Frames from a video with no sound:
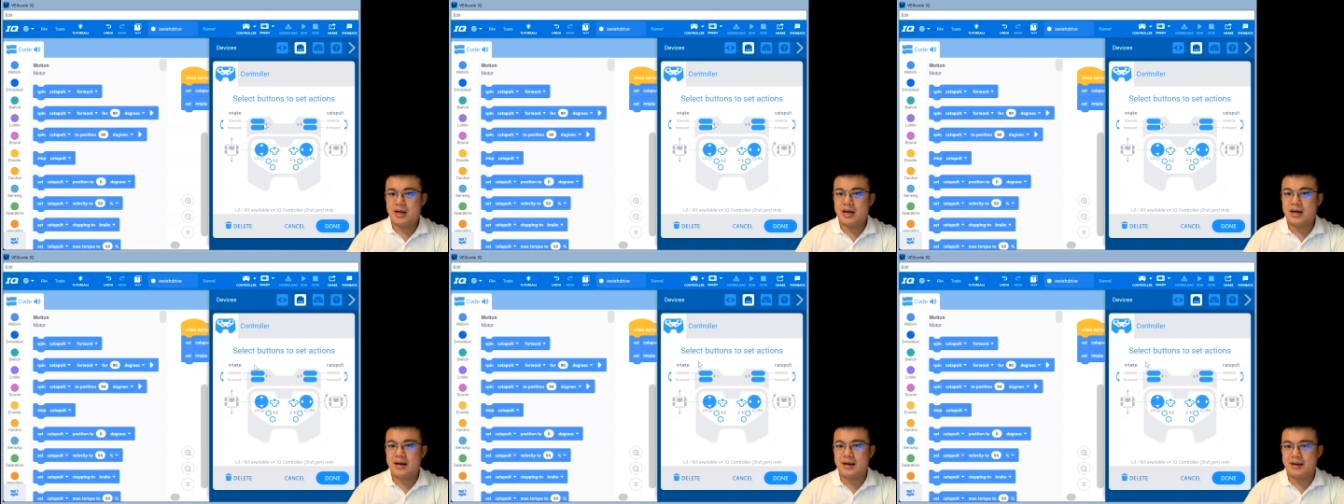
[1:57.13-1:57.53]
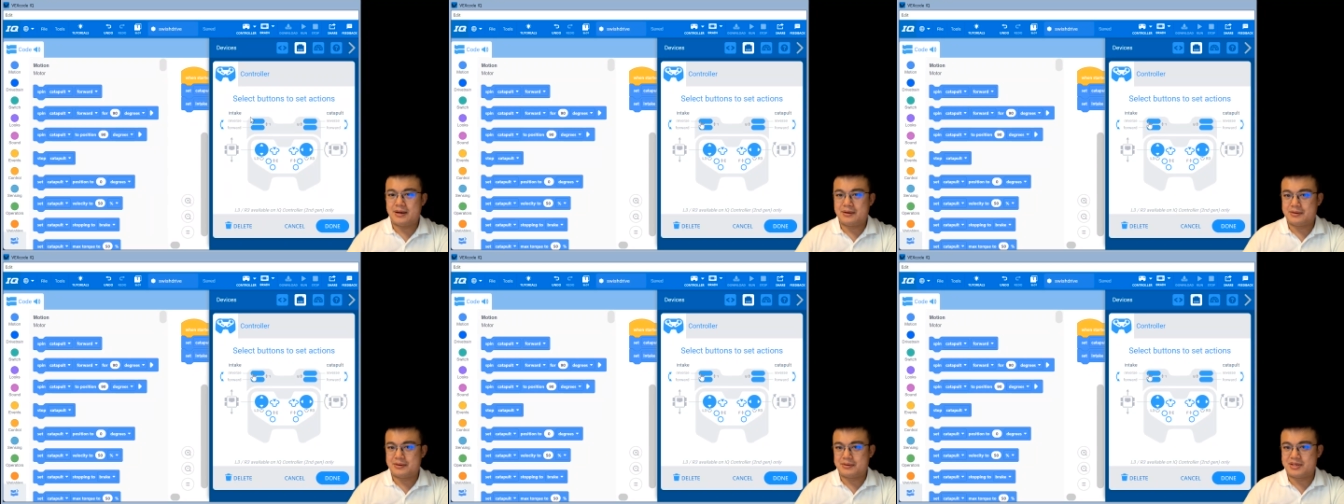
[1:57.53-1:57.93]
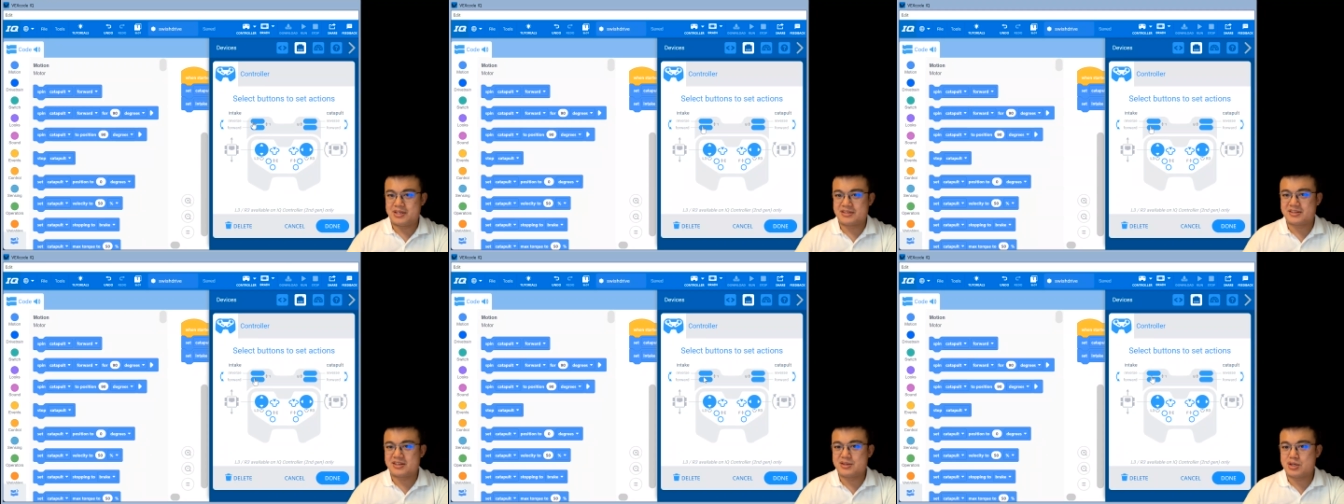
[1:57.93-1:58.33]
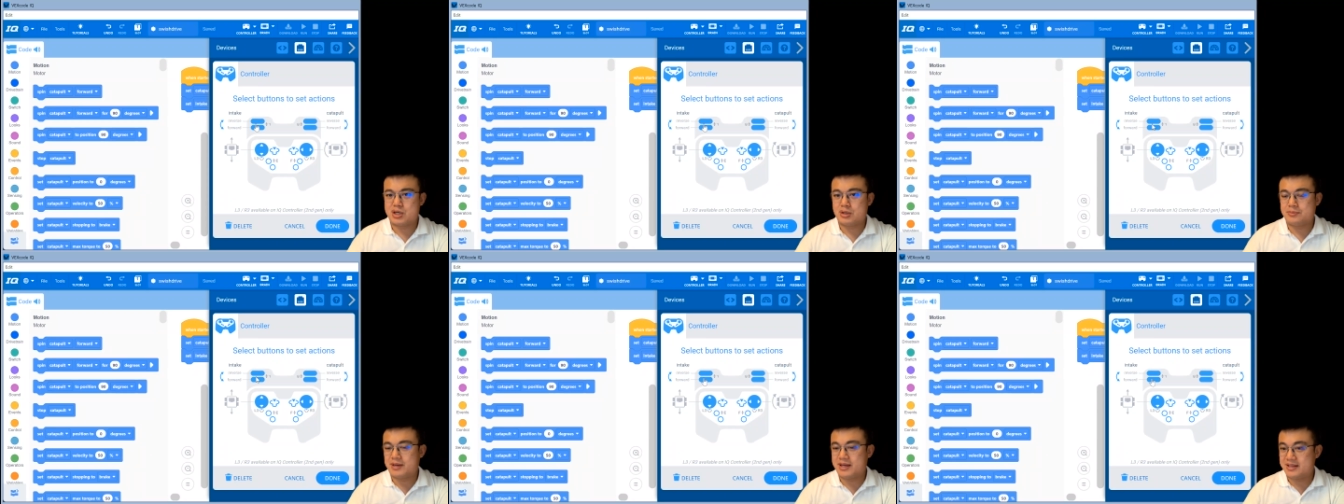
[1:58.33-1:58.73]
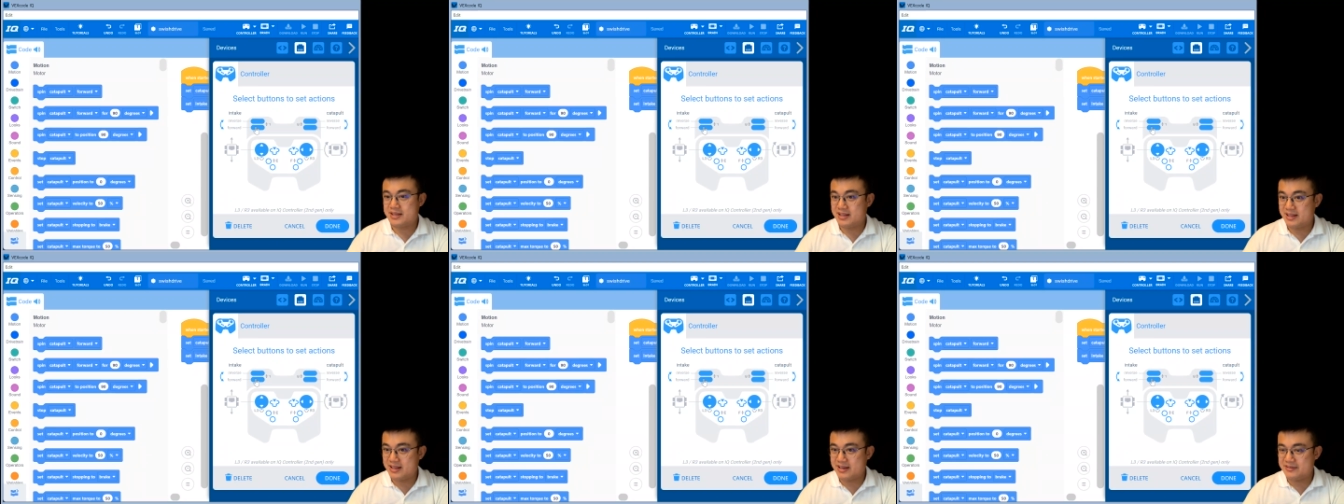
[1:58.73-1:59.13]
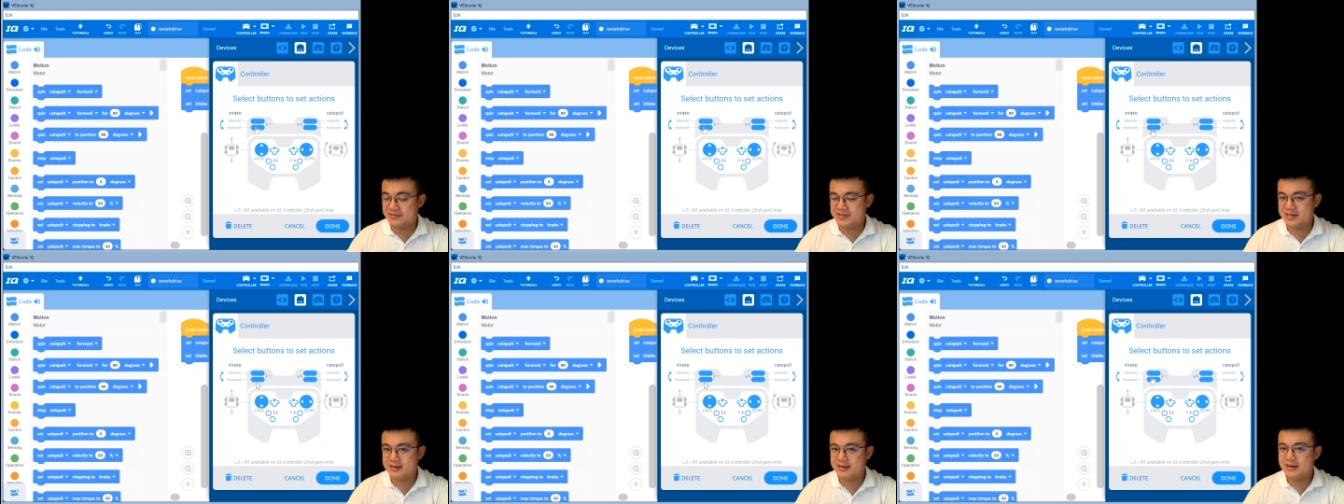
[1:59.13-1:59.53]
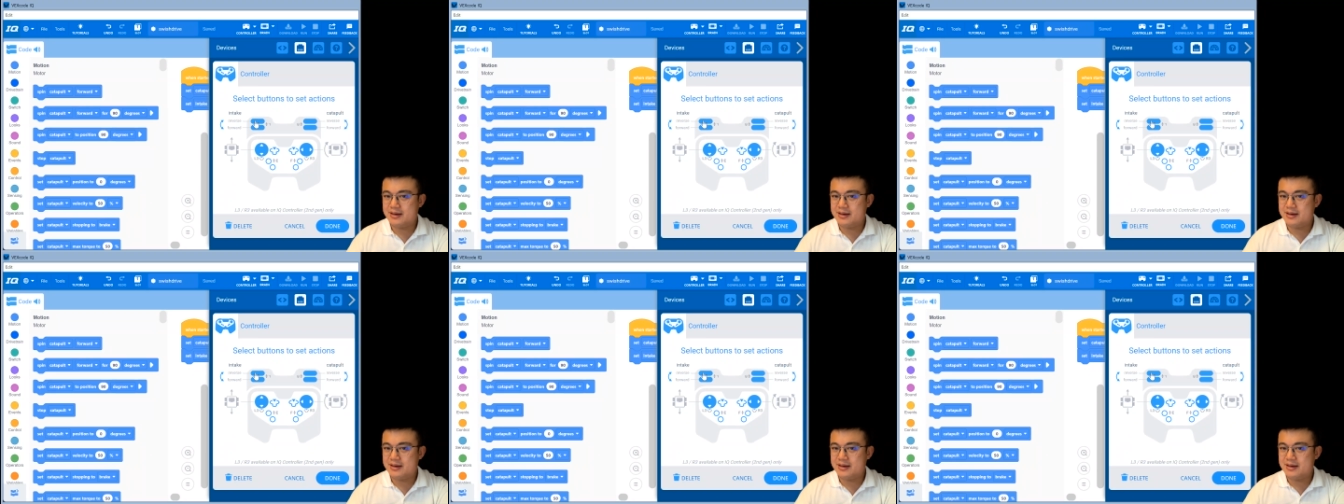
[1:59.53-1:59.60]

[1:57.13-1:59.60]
uh, which is controlled by the left